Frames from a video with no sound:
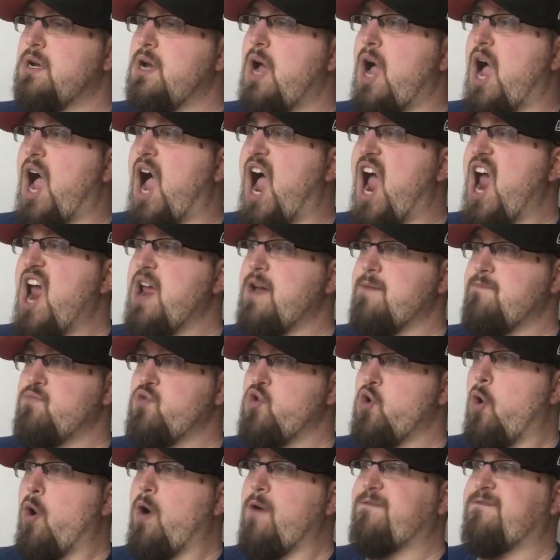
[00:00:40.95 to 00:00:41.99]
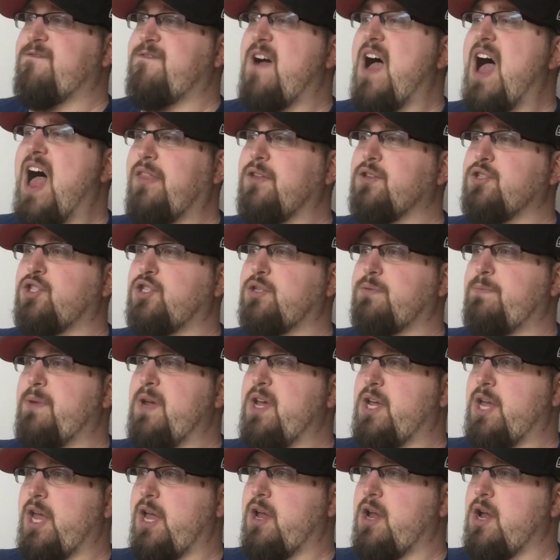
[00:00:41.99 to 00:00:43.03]
I am your father
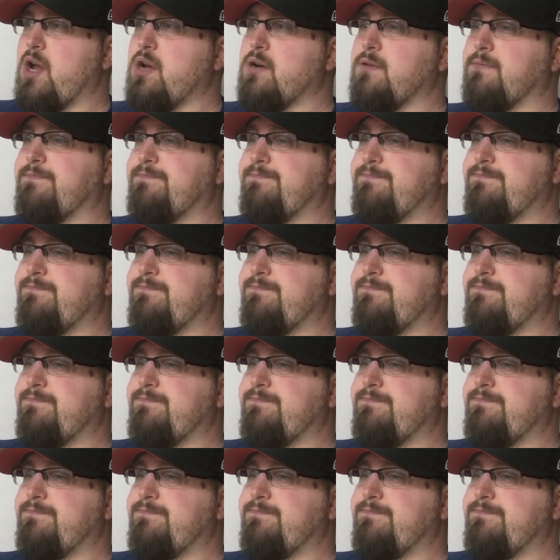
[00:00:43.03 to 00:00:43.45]
speaking.